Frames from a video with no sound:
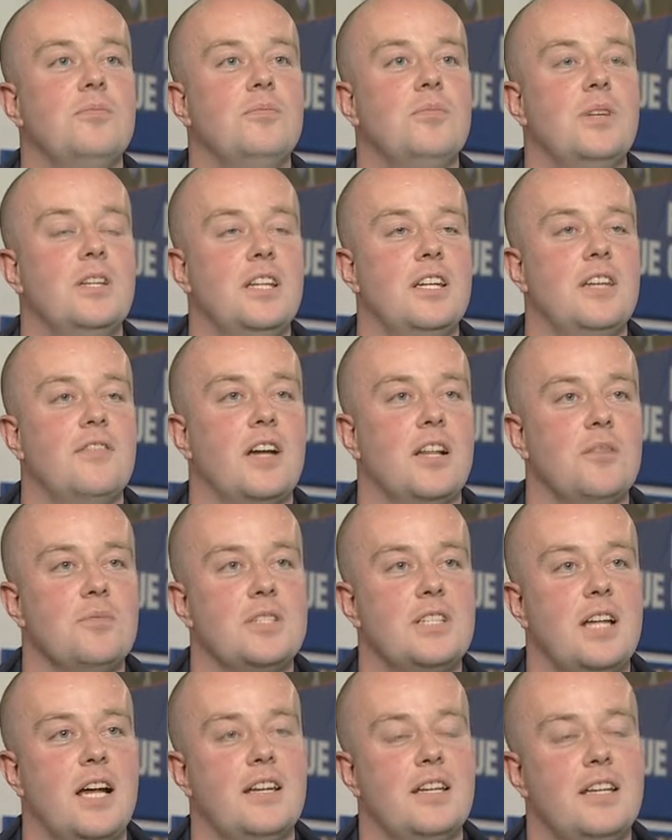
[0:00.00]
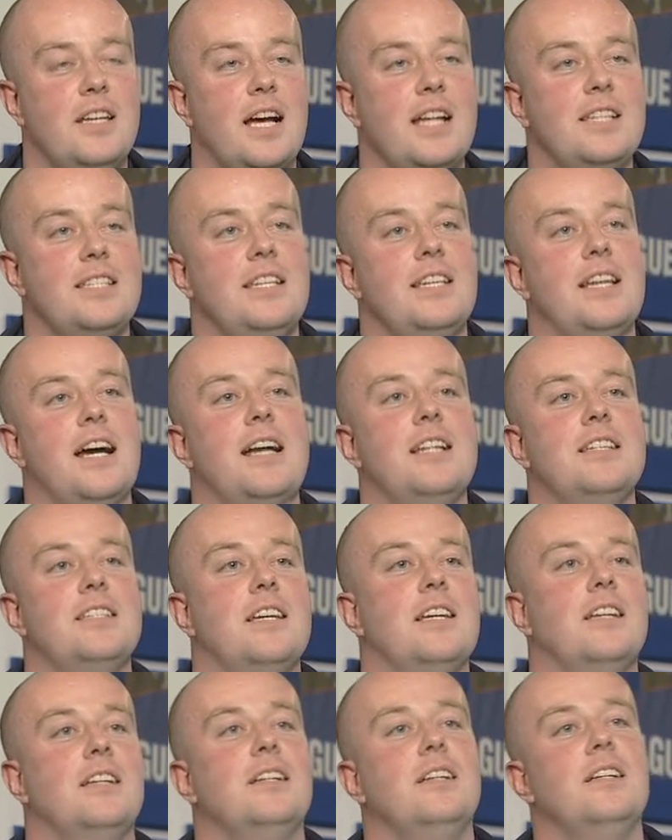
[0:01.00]
When they developed the stand in
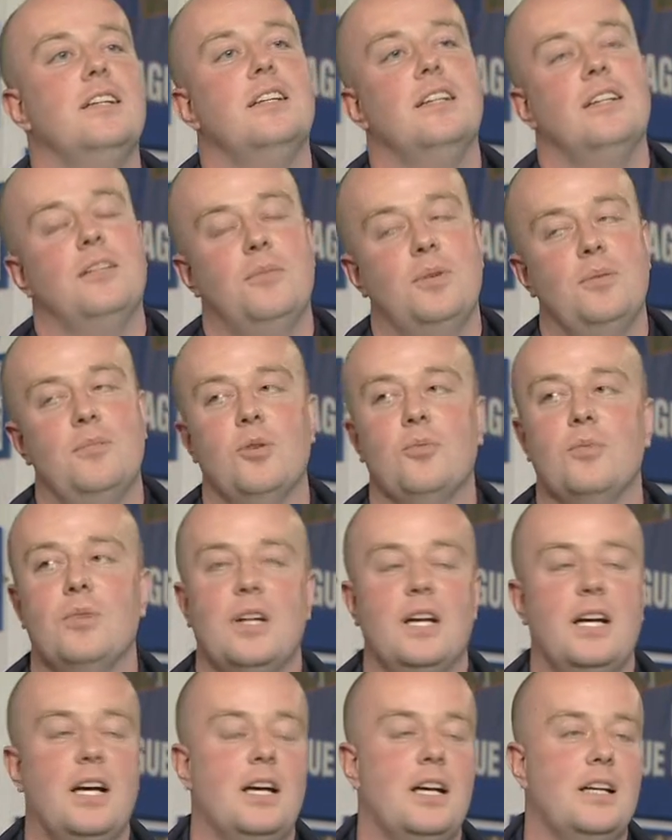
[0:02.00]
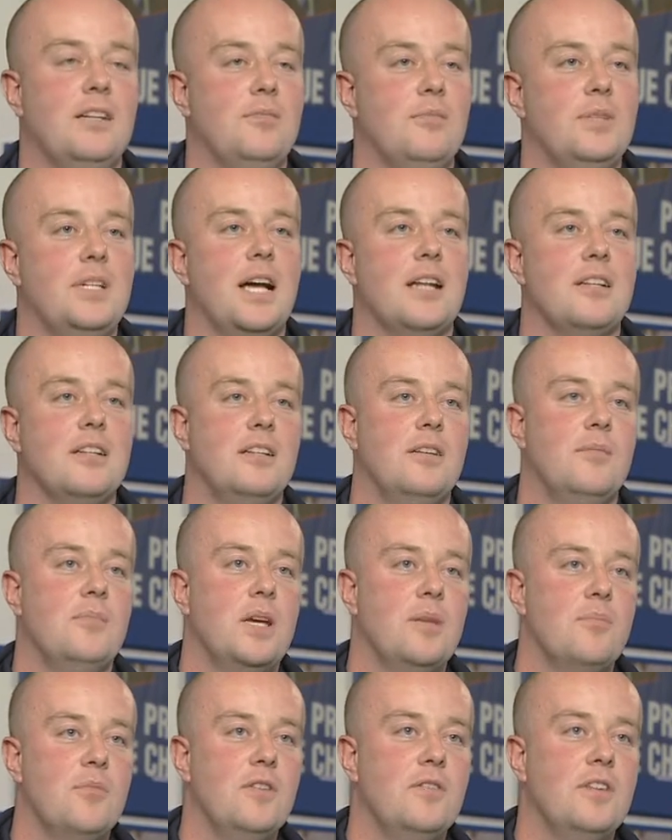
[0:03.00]
1990, my dad and
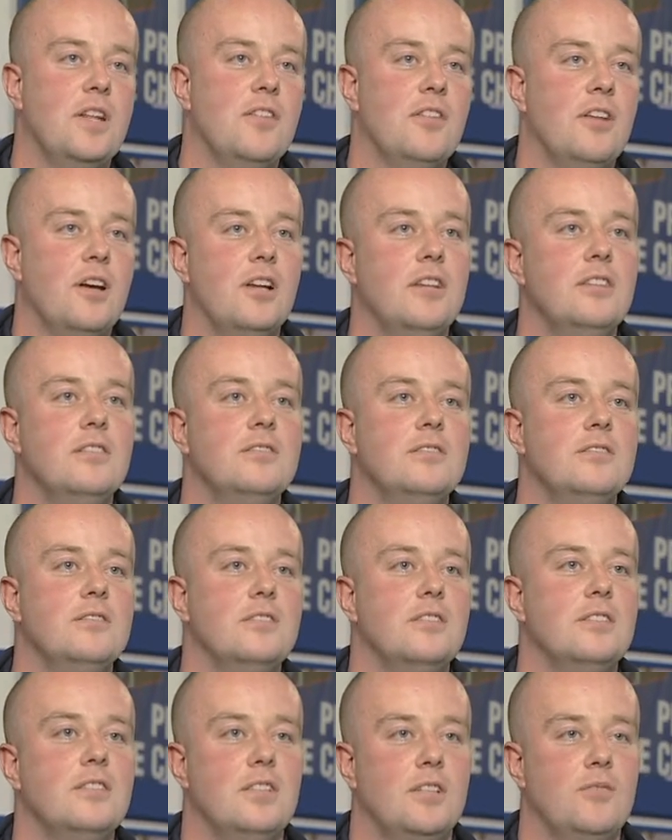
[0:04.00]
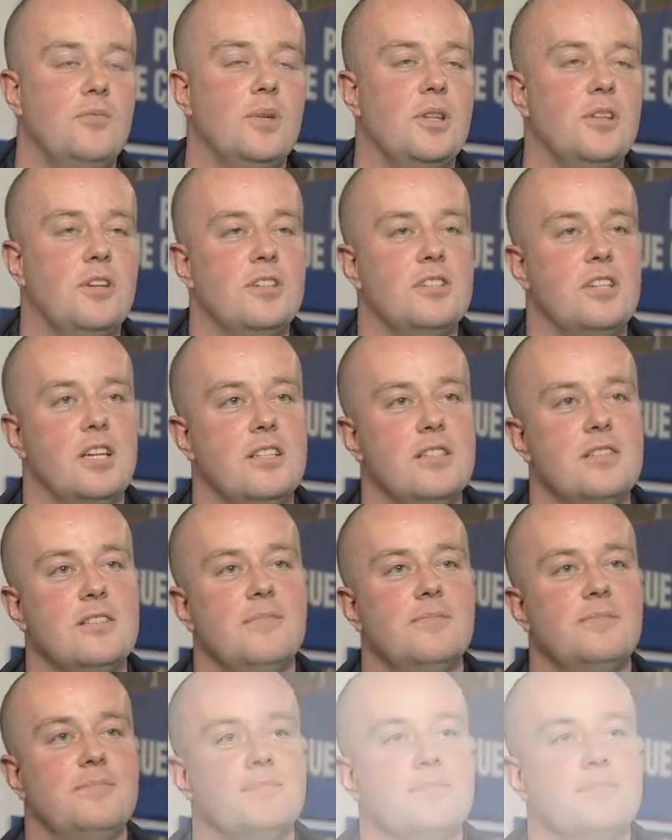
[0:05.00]
me moved in there and been there since.